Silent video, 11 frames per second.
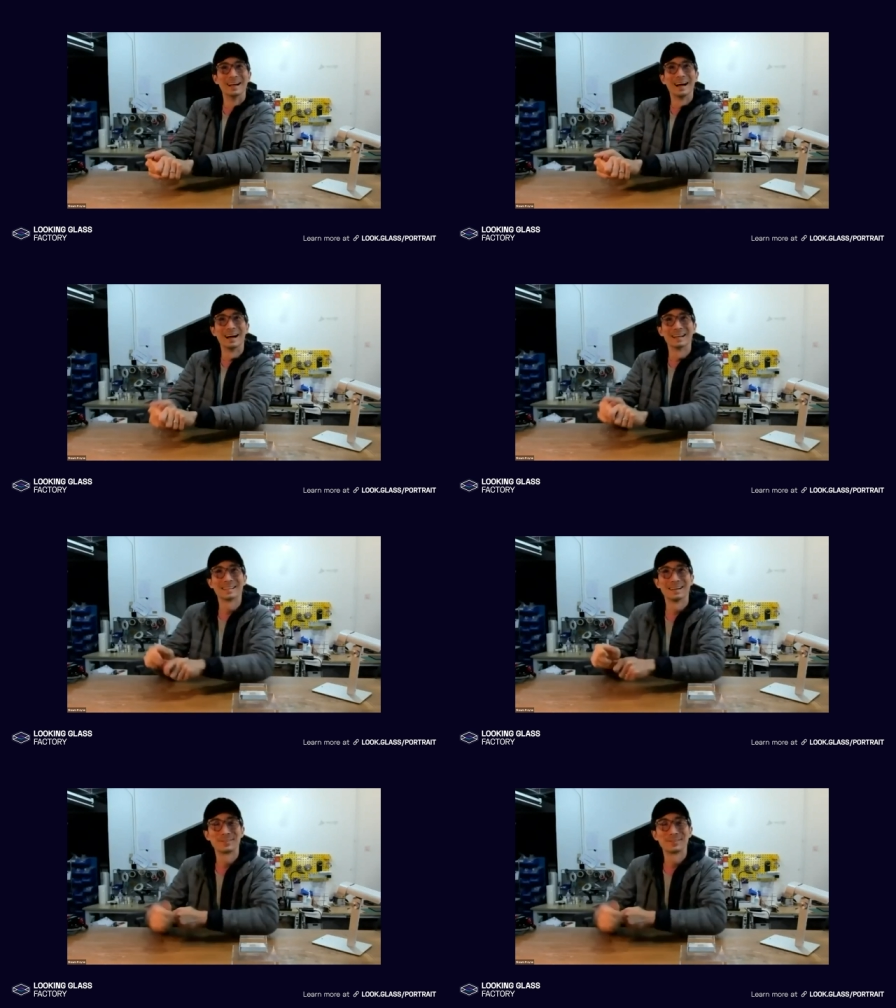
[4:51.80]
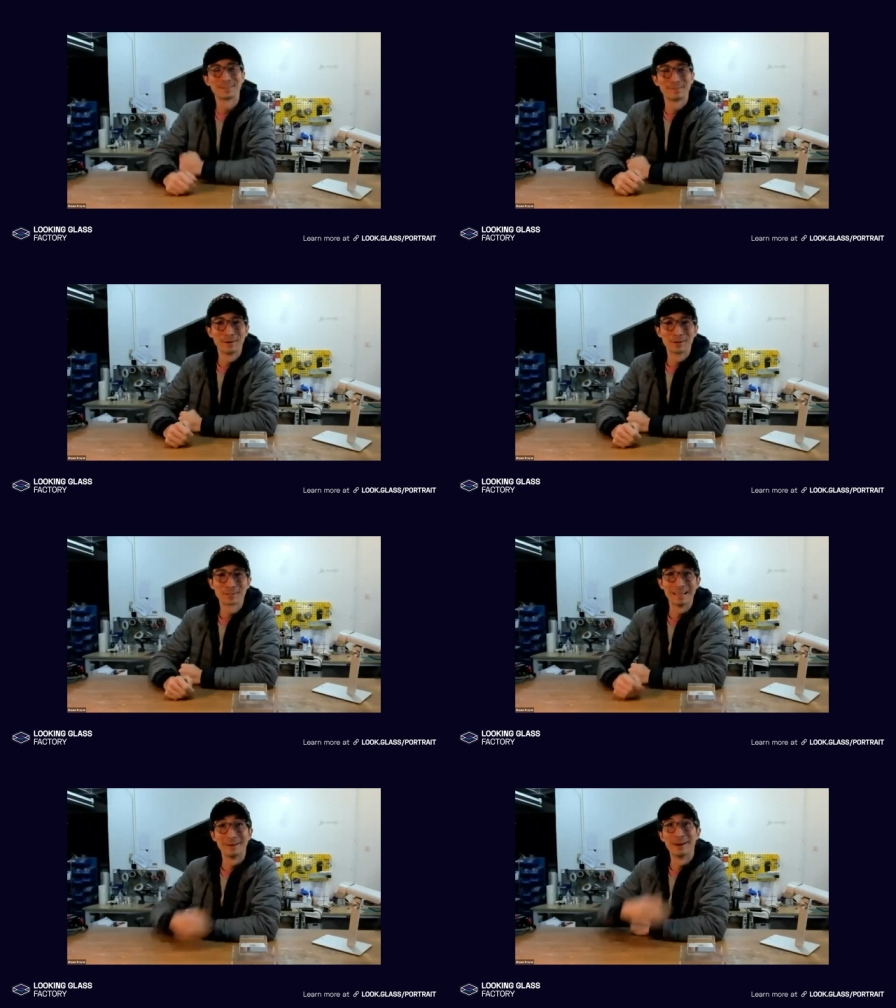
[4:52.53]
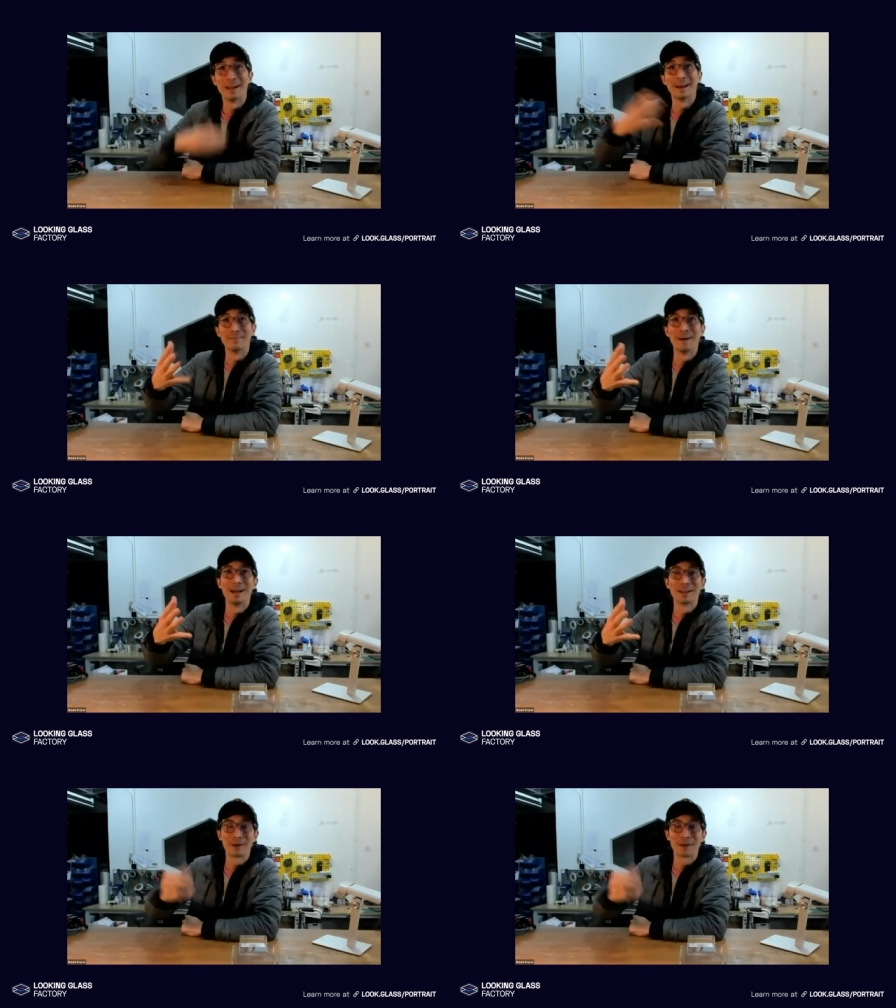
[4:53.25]
uh, to hundreds of folks on the internet of a
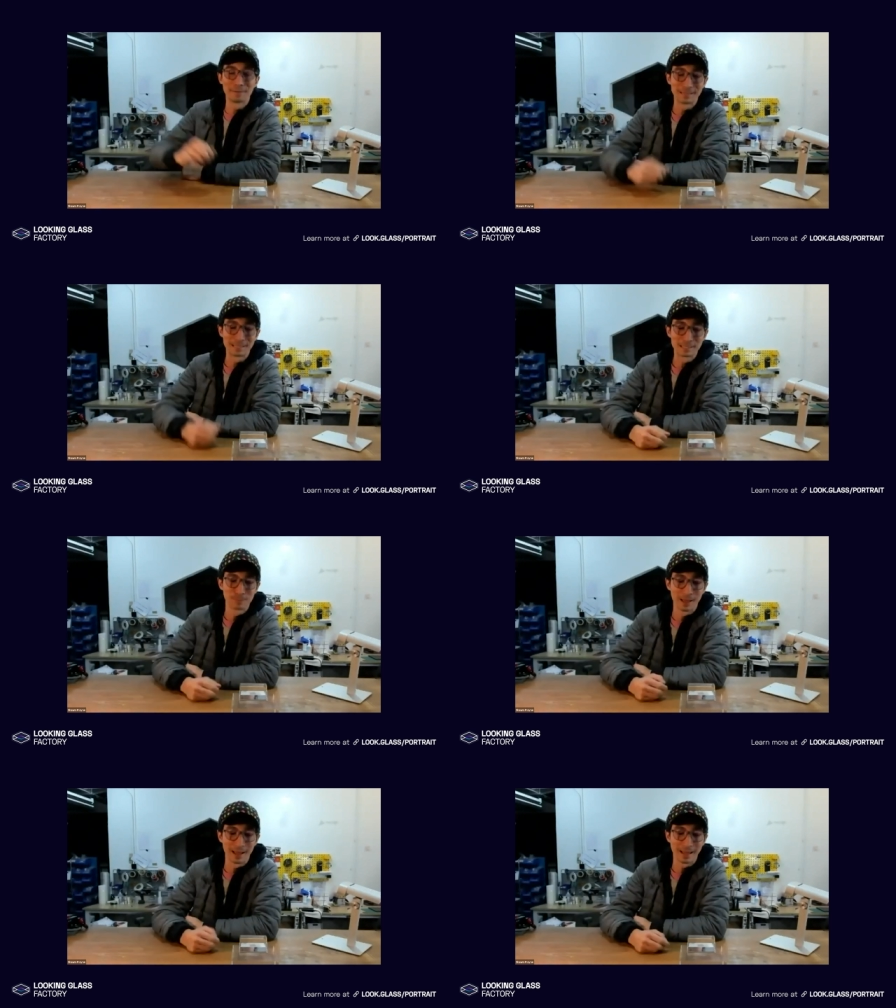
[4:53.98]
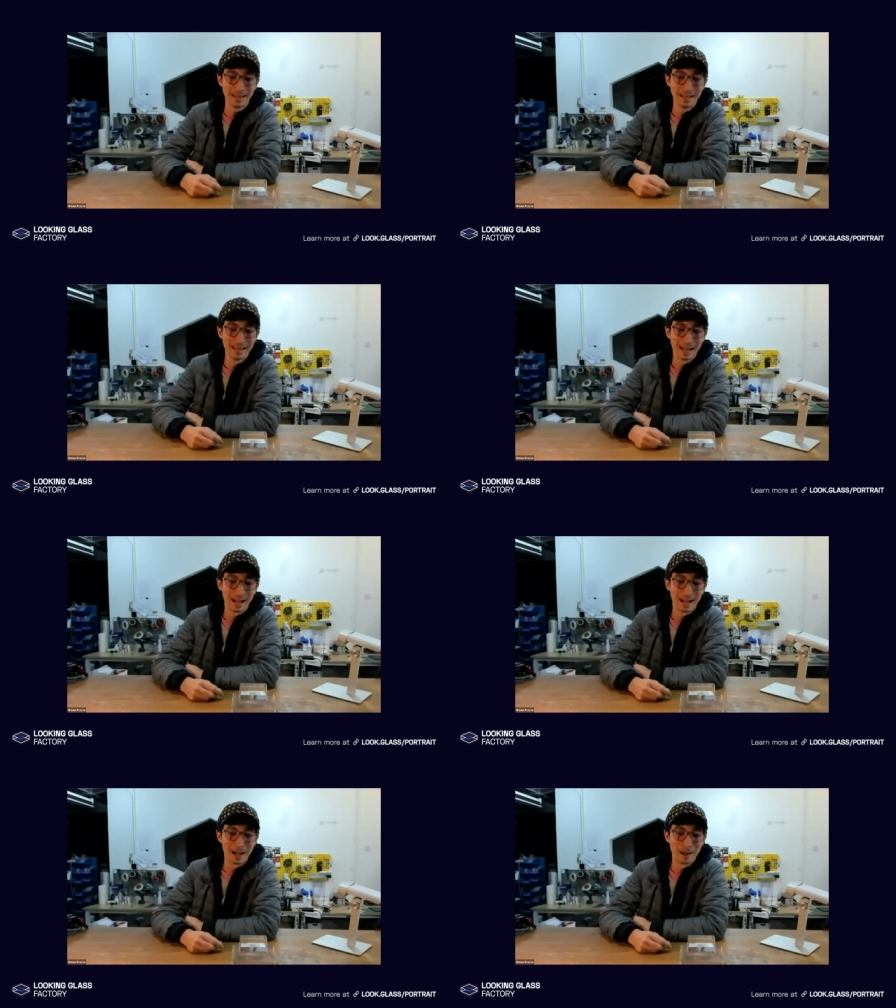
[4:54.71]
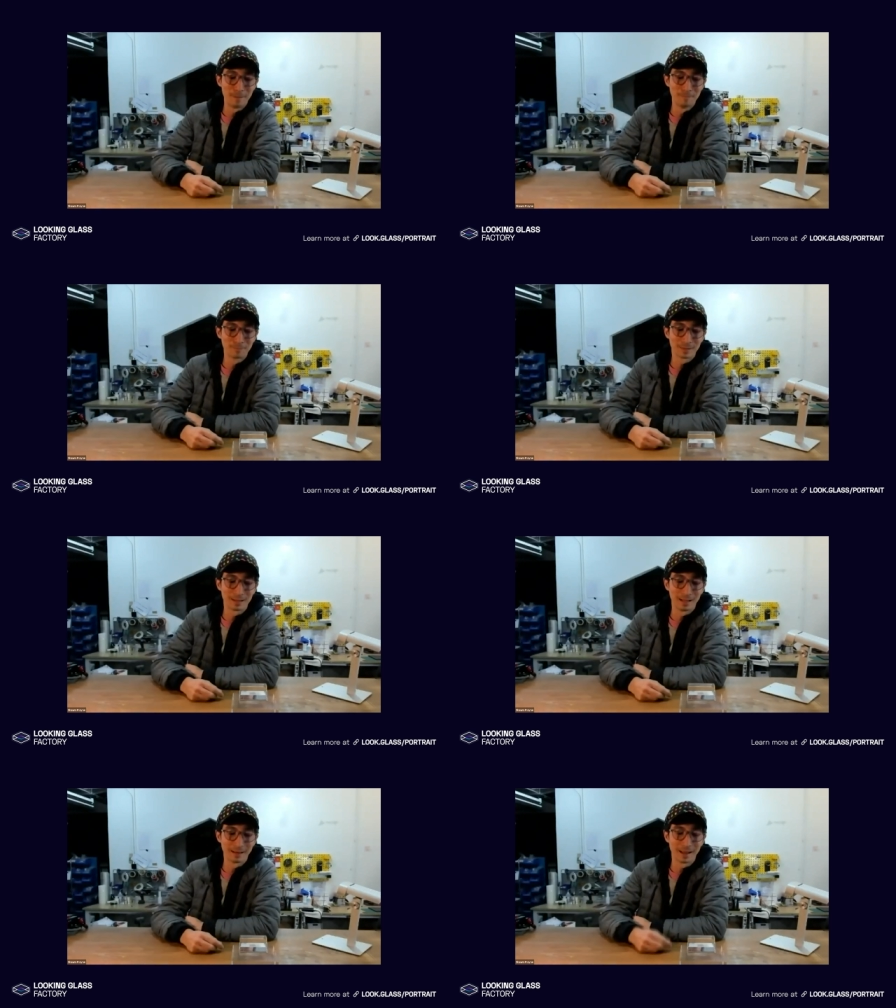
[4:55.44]
holographic display. Um,
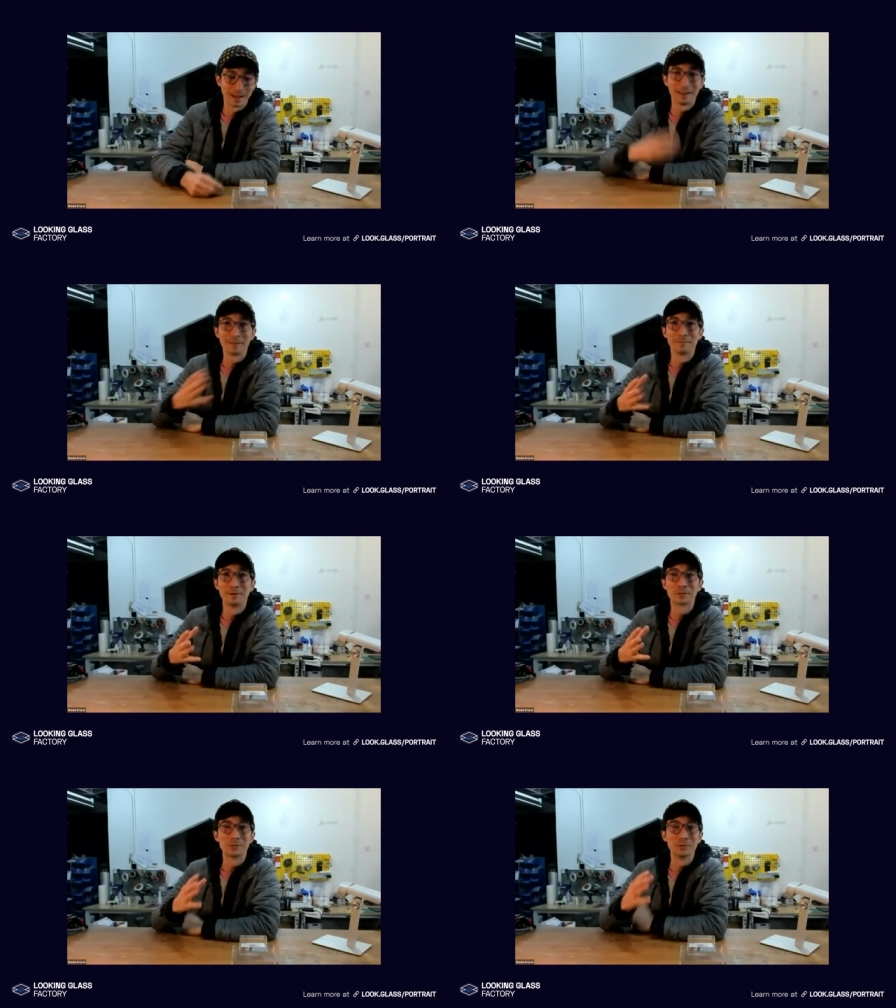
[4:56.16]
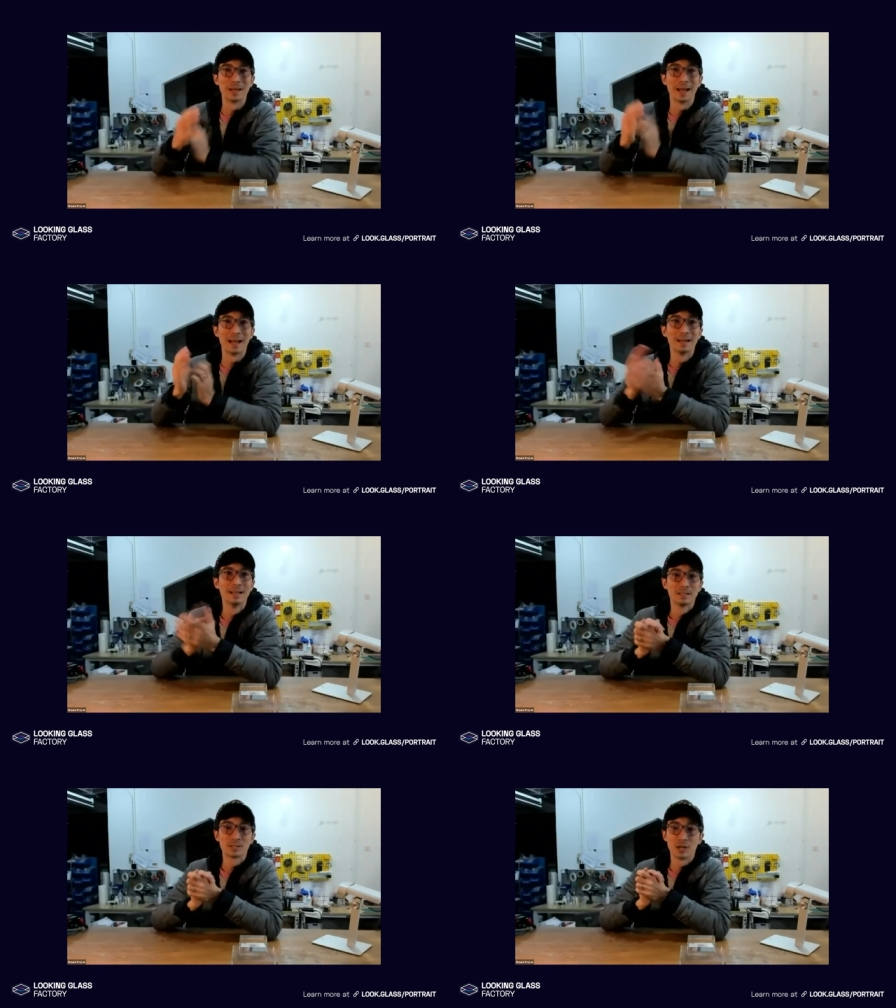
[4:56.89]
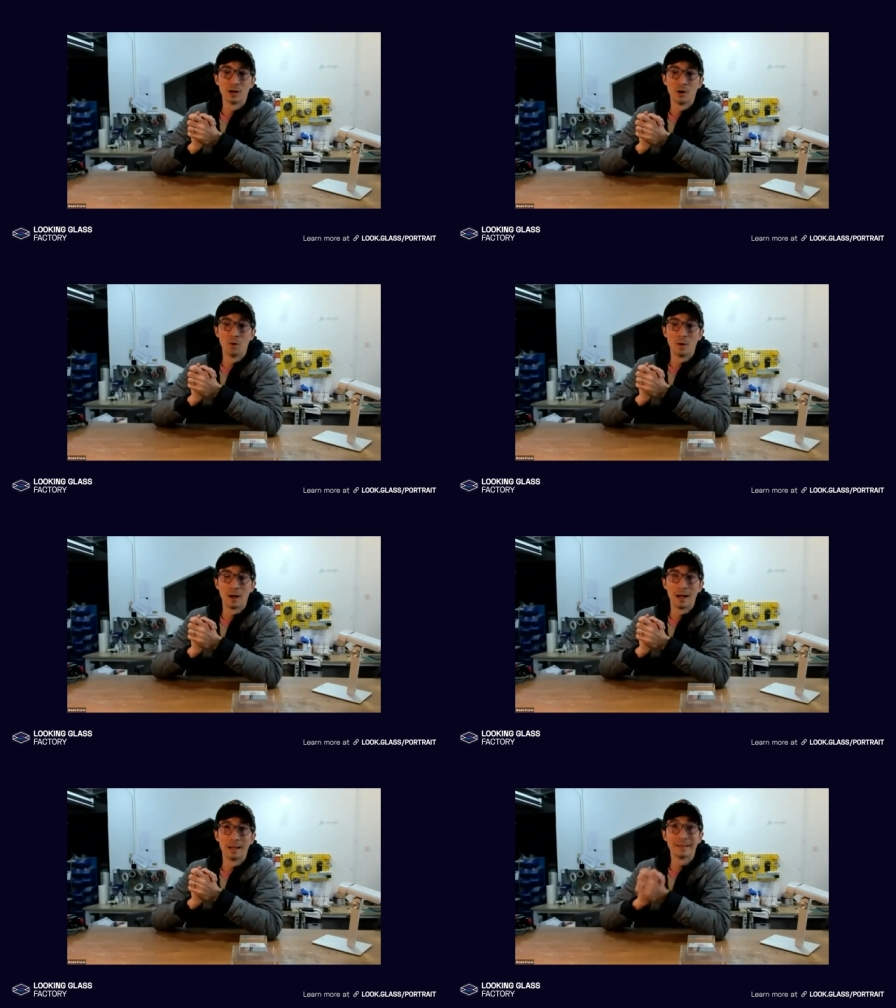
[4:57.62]
uh, not a lot of folks do that. So
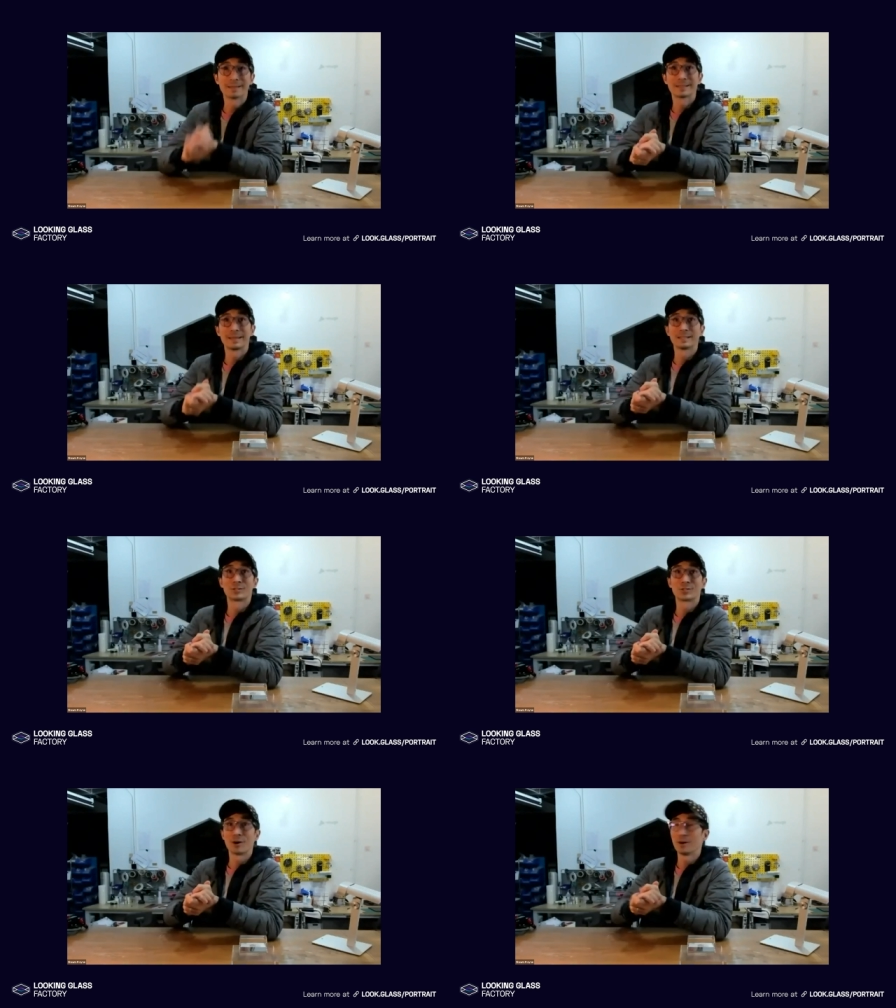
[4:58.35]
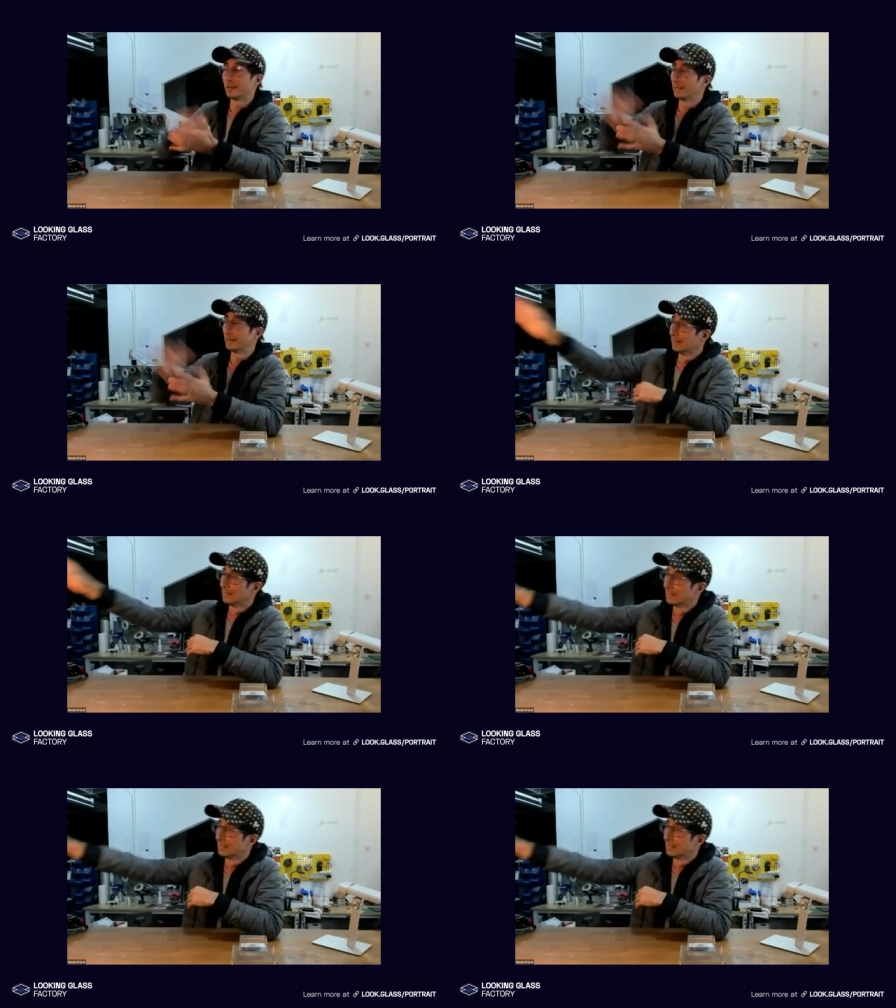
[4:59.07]
uh, let's get started.